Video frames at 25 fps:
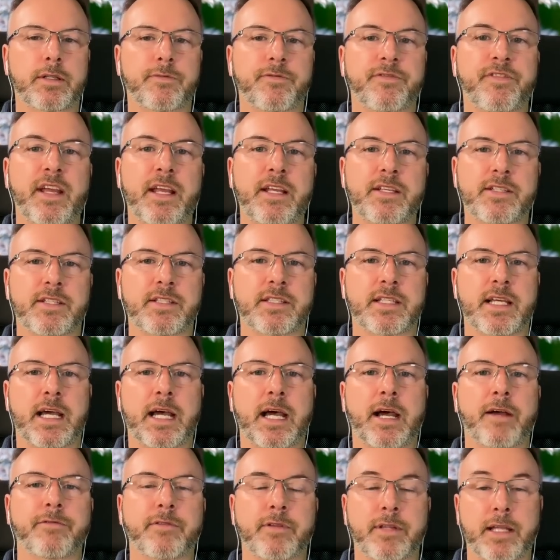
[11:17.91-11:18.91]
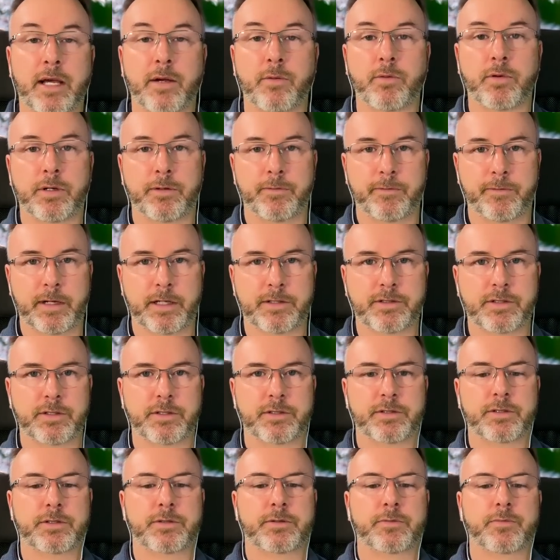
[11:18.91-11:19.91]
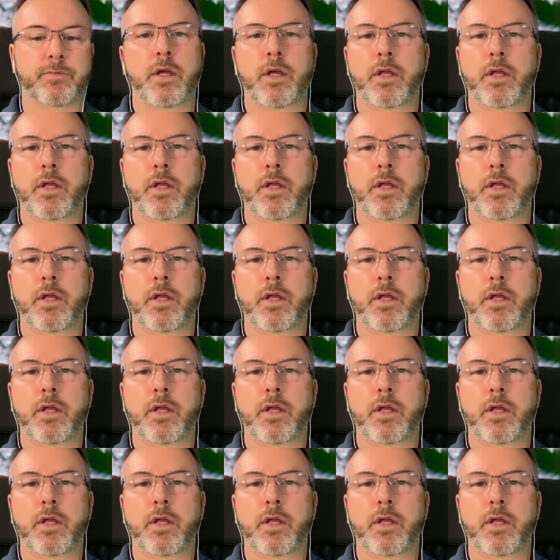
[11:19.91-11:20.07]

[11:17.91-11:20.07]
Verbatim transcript: phases after that were investors.